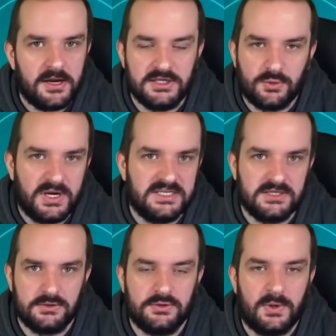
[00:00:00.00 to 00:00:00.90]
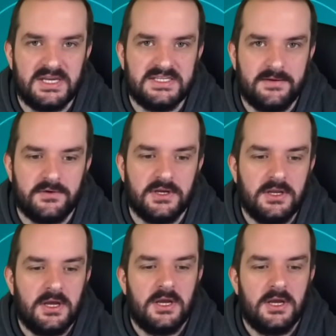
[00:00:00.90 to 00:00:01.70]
in 26 or 27